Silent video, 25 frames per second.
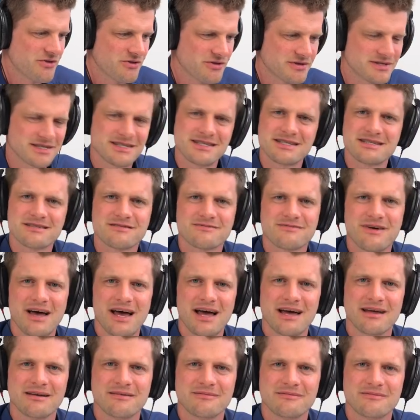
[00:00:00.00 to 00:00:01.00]
So this is
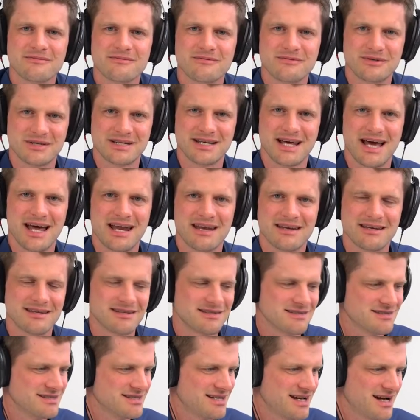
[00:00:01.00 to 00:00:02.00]
fine. We're
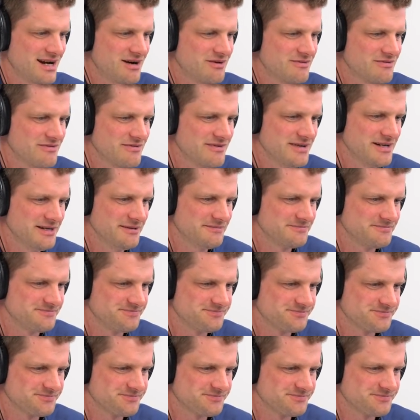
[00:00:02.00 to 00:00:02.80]
done, aren't we?